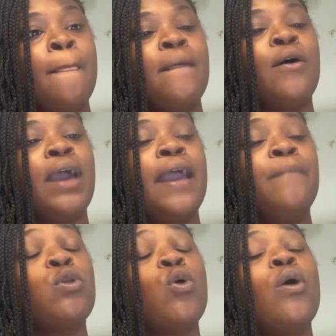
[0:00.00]

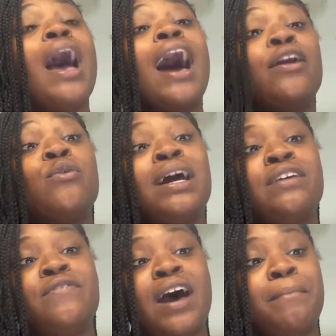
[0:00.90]
Okay, how do I
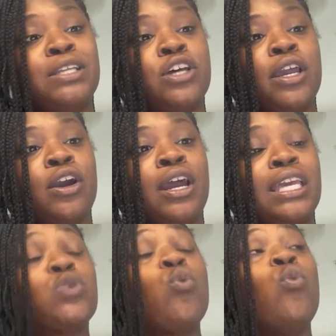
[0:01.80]
define my target
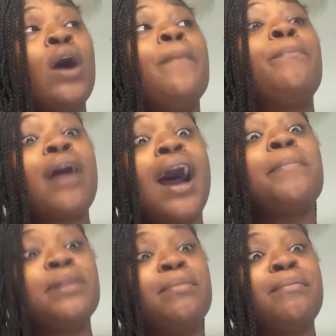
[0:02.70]
audience? What
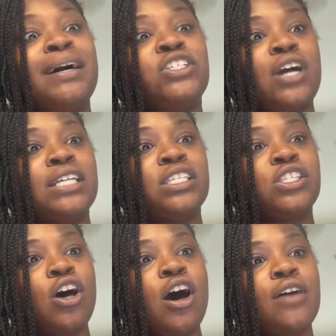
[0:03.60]
problem am I trying to
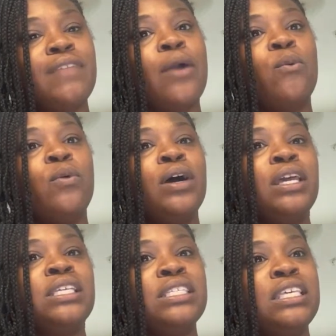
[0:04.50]
solve? Like, what
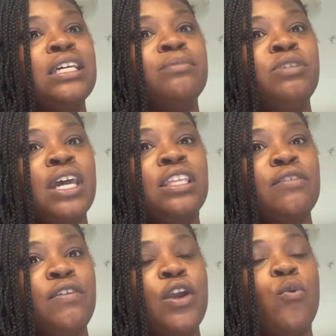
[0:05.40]
is the
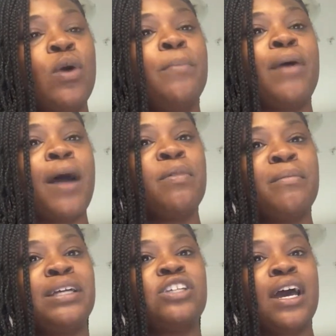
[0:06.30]
objective here? What
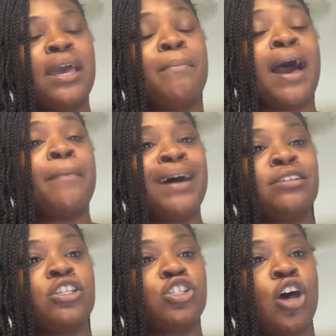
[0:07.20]
problem am I
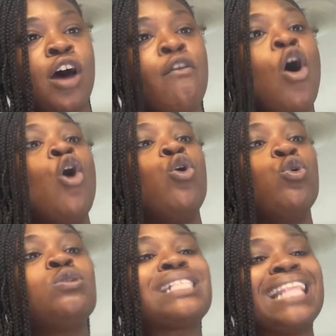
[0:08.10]
about to solve?
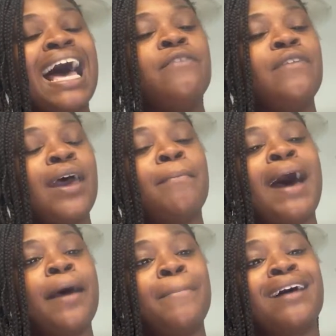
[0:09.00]
Whose life am
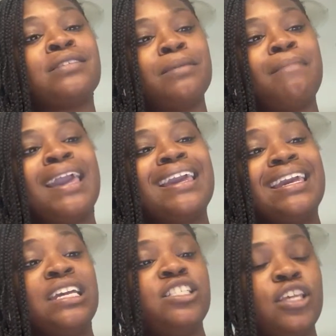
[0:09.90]
I about to make
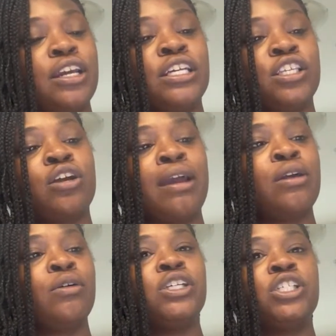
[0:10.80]
easier is a
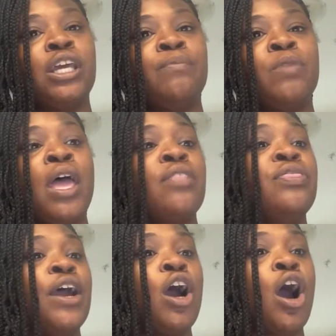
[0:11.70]
great question.
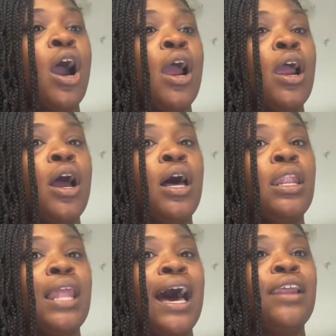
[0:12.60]
There are a
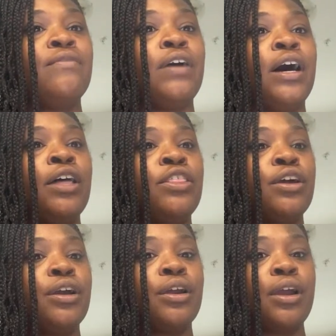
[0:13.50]
lot of
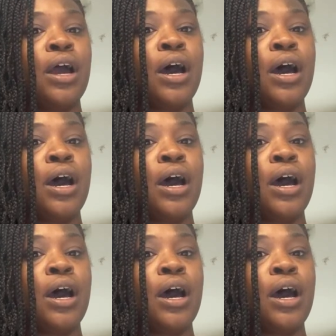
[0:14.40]
other